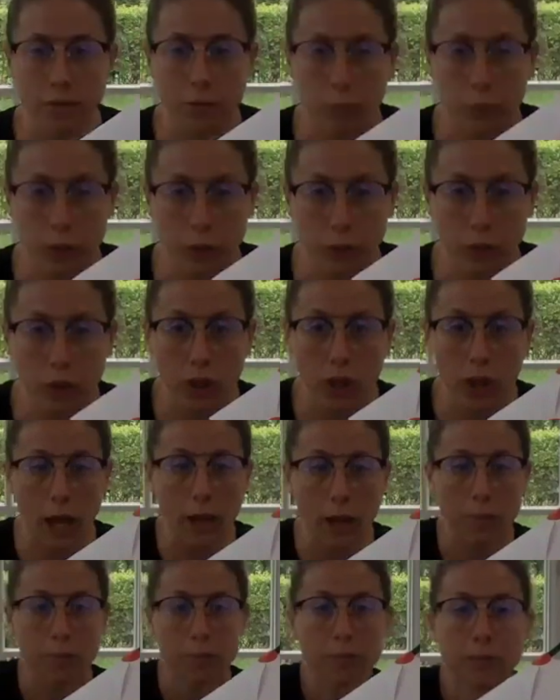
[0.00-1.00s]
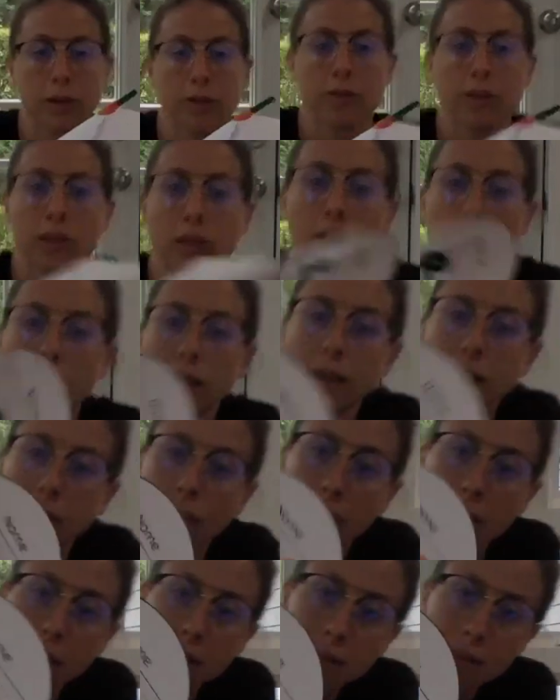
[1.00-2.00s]
When you look up, does it look like
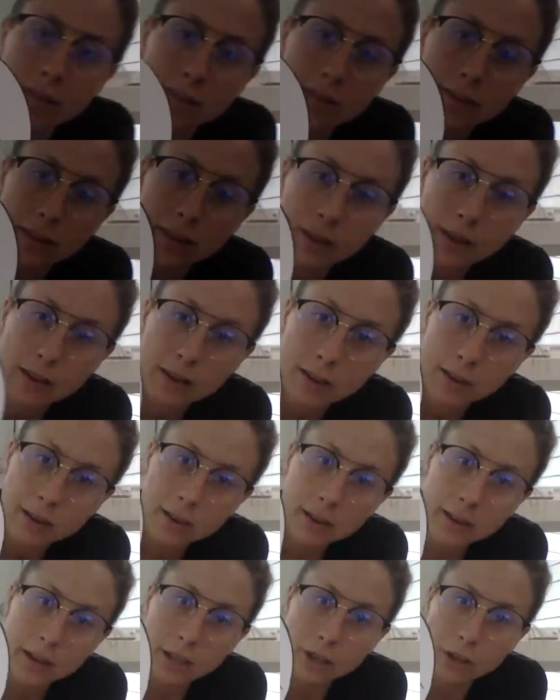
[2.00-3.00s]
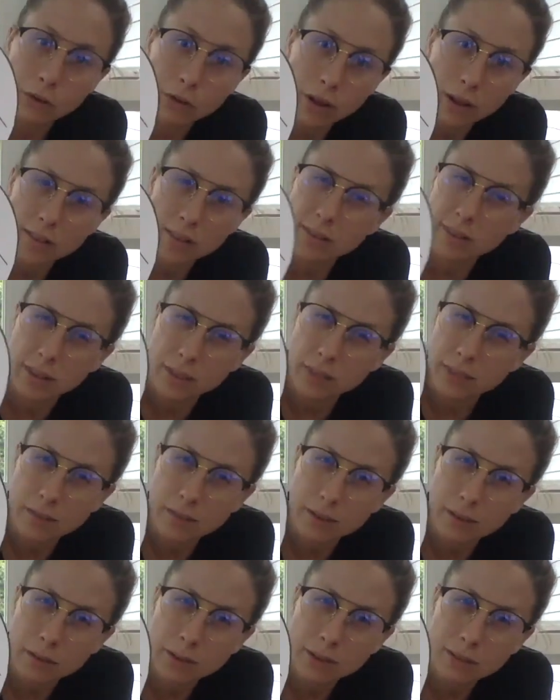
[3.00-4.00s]
this? Can you not see
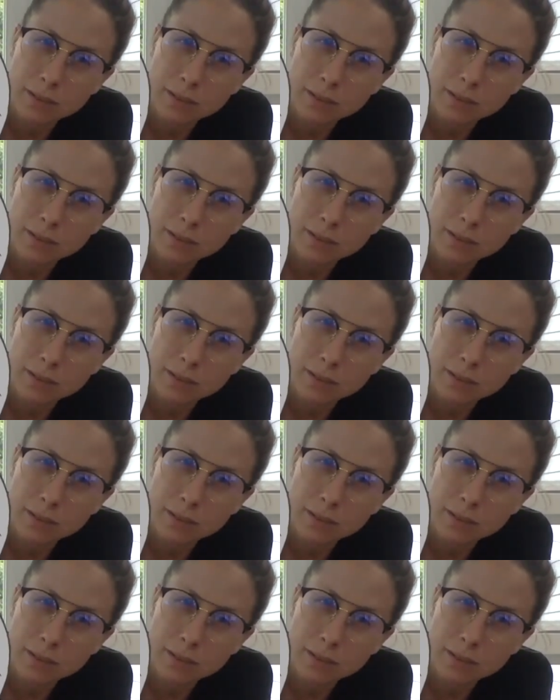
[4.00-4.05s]
through?